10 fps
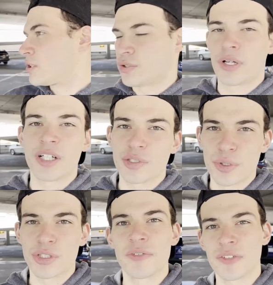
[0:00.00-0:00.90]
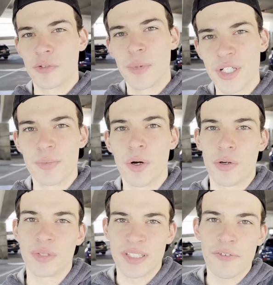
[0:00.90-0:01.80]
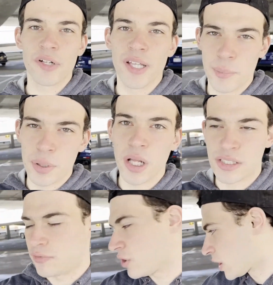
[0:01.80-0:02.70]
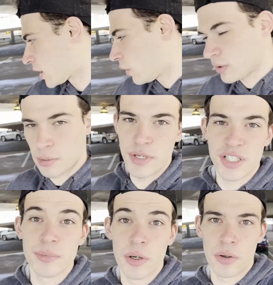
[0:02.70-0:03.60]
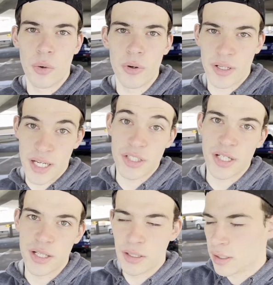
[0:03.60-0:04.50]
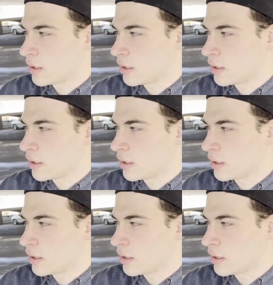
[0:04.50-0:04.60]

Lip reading: So the customer service from Mishimoto is definitely a plus if you're gonna go with the Mishimoto oil catch can.